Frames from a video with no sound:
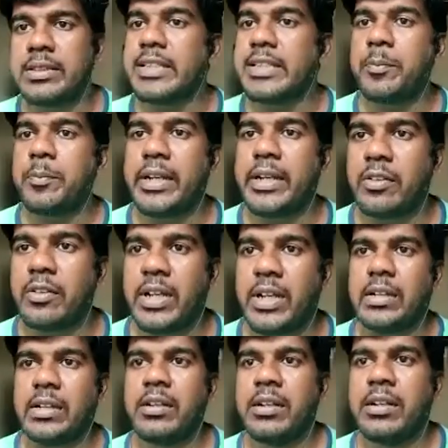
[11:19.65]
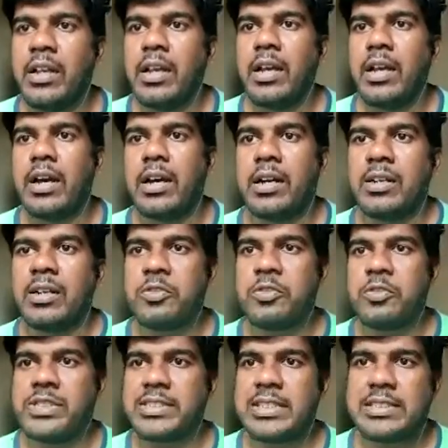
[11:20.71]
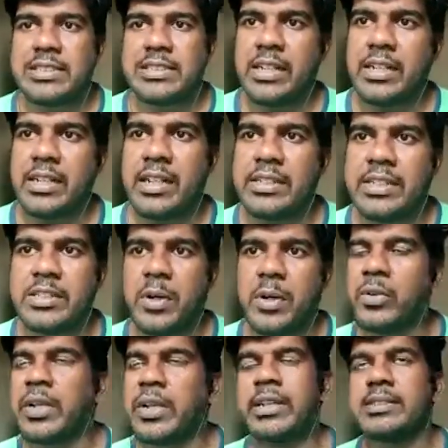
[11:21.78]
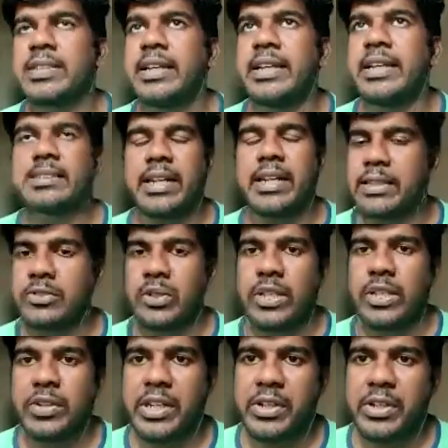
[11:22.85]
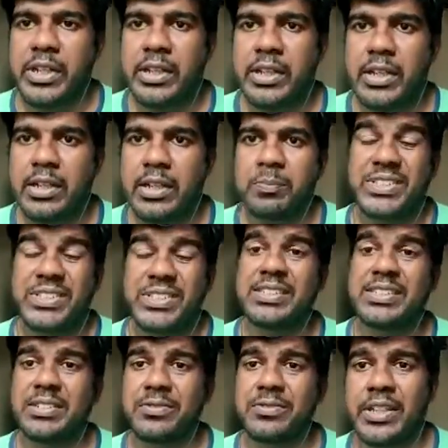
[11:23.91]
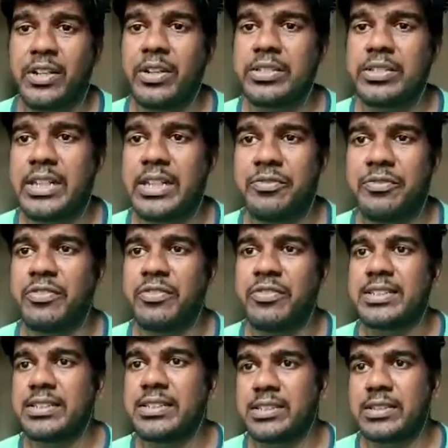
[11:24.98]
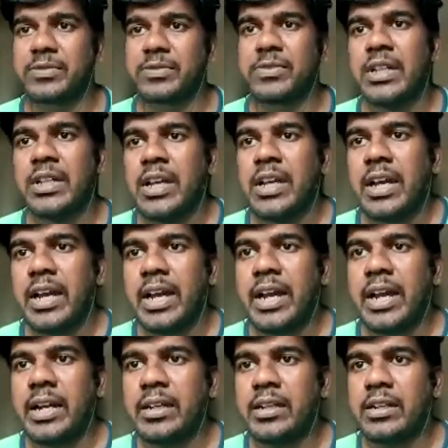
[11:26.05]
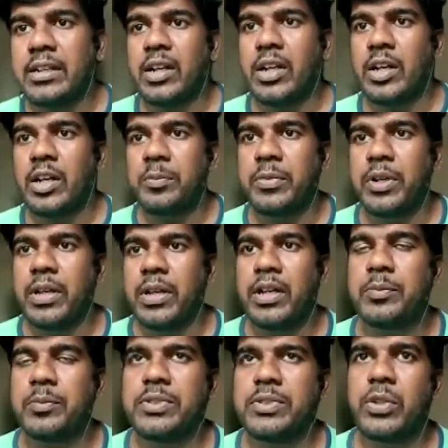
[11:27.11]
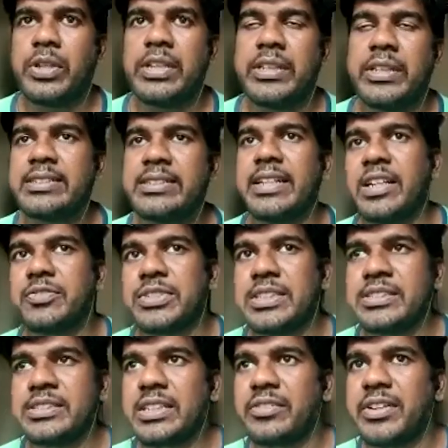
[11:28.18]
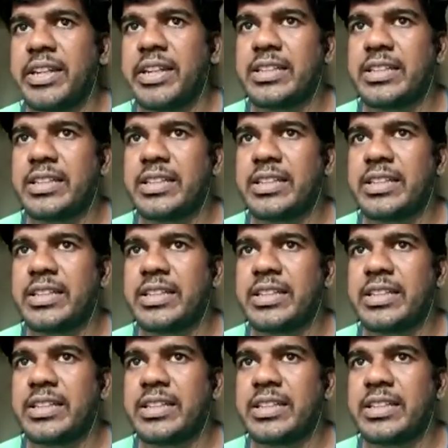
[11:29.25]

might have done. First is that these mountainous areas are actually very, very sensitive, ecologically very, very sensitive. And so in these kind of sensitive areas,